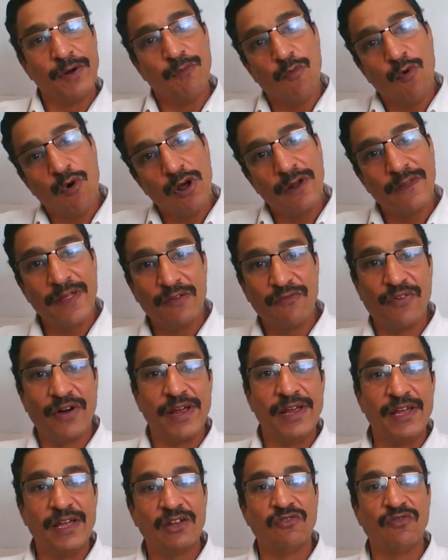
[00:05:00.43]
more than 5
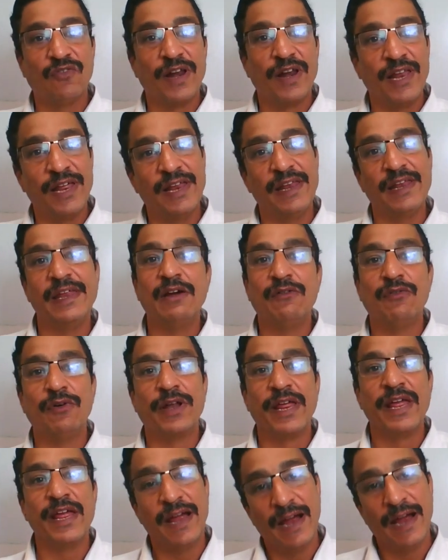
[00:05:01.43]
years only in
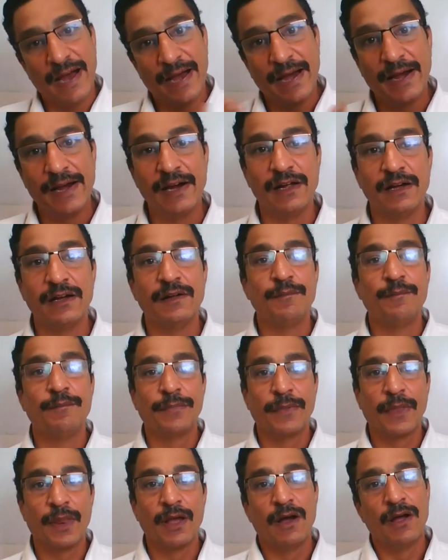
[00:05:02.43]
equity, and
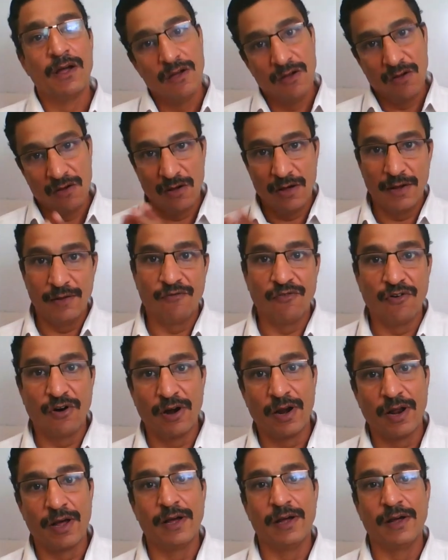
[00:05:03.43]
for
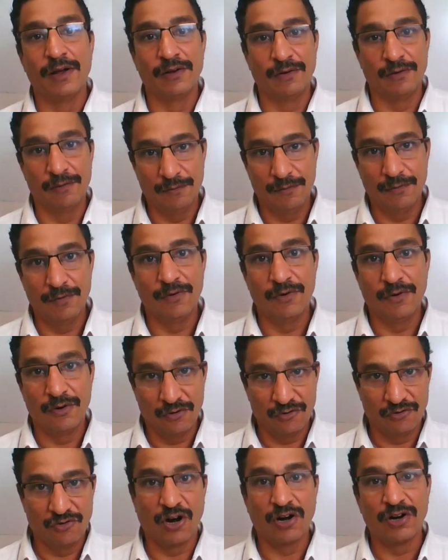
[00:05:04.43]
a
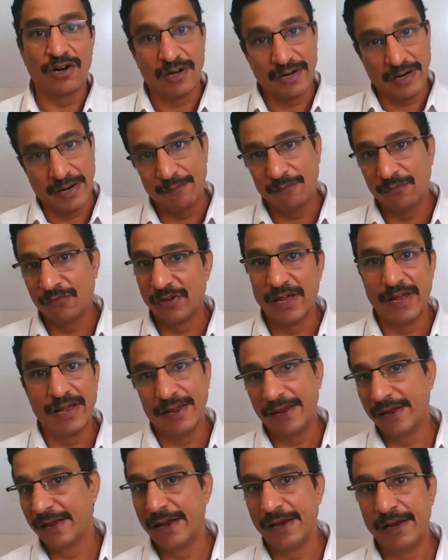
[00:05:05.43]
shorter time,
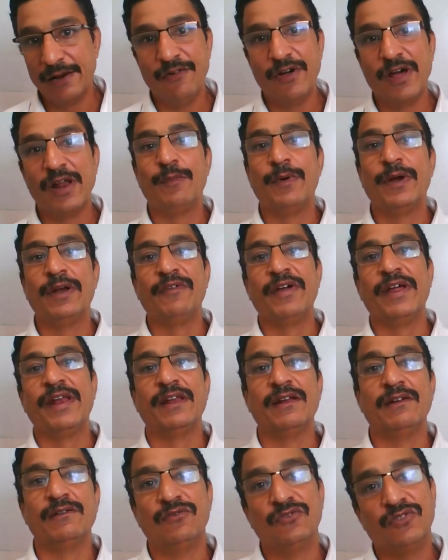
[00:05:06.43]
say anywhere
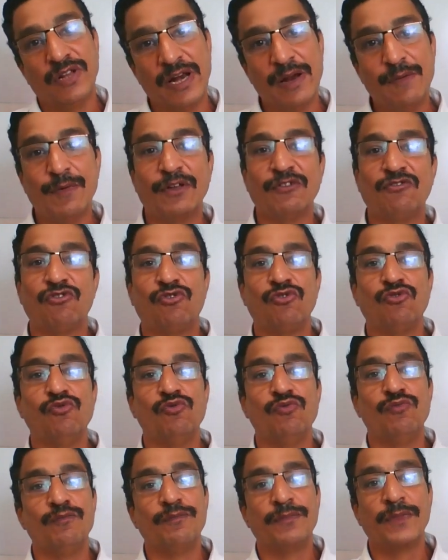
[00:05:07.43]
between 3 months
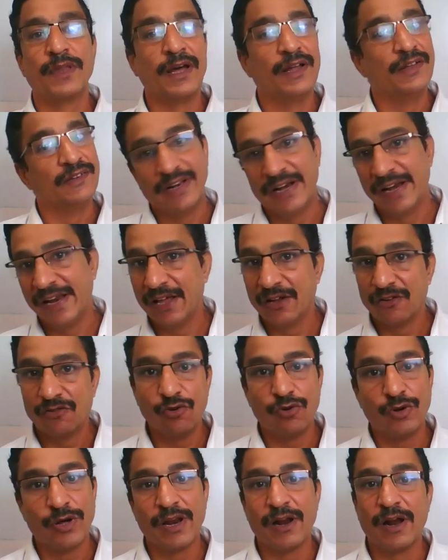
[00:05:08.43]
to 3 years,
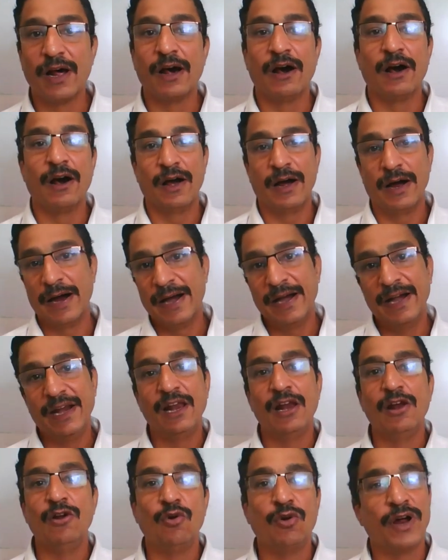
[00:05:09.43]
you can
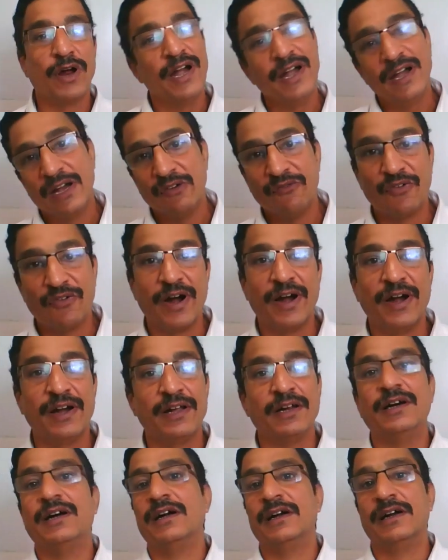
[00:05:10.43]
ideally look at different
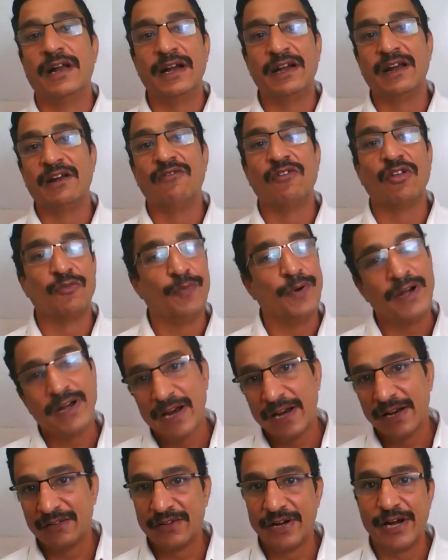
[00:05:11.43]
debt investment,
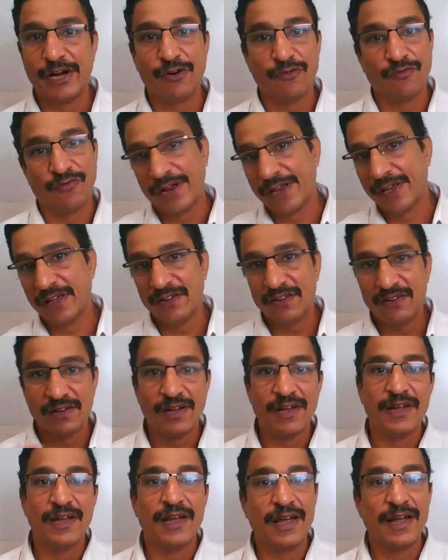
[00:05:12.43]
and 3 to 5 years
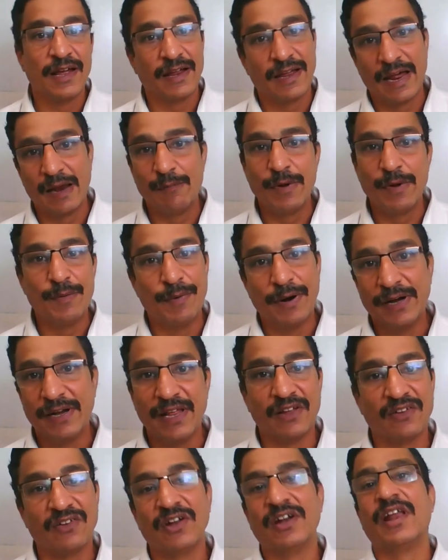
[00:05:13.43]
can be
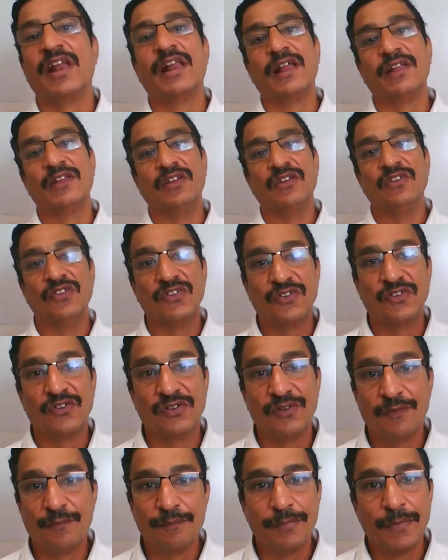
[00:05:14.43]
multi-asset and others.